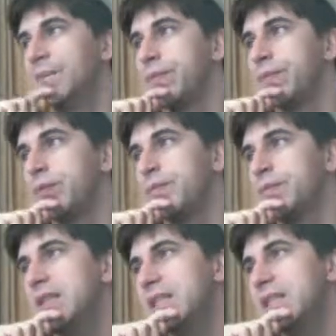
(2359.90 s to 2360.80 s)
Which
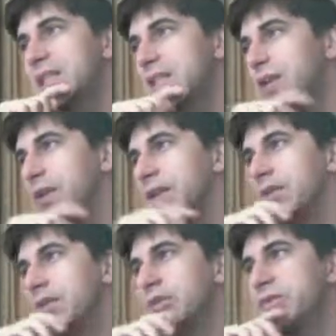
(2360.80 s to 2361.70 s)
means it gets, okay, so a
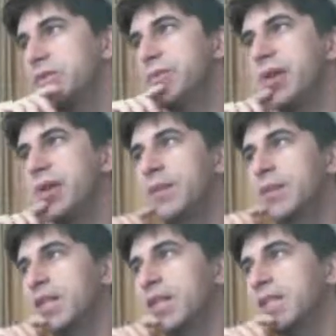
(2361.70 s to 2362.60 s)
scriptable object